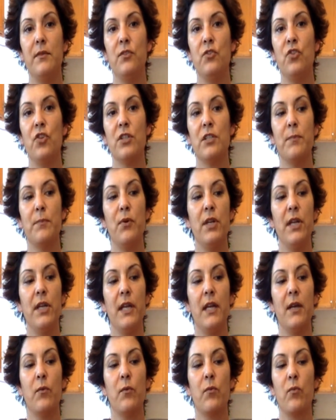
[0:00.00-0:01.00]
just
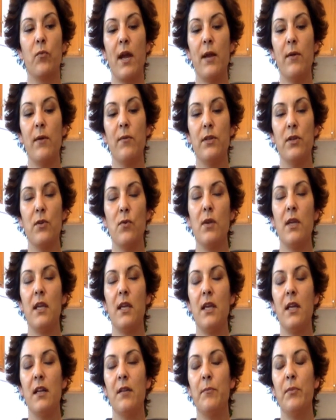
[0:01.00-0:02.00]
putting, right when you
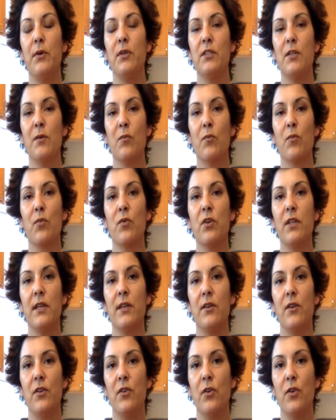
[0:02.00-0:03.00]
eat, put some really
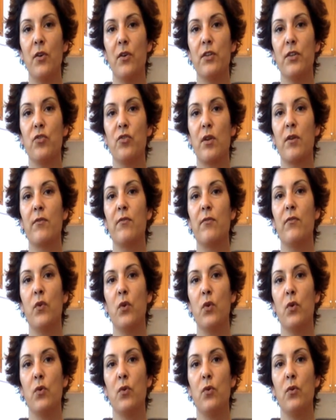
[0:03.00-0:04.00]
good nourishing
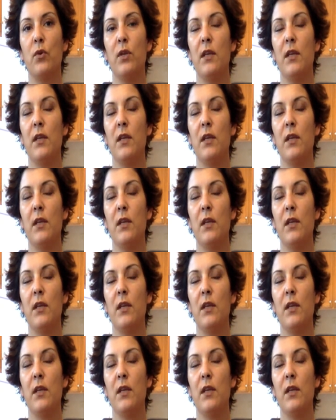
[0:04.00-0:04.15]
food.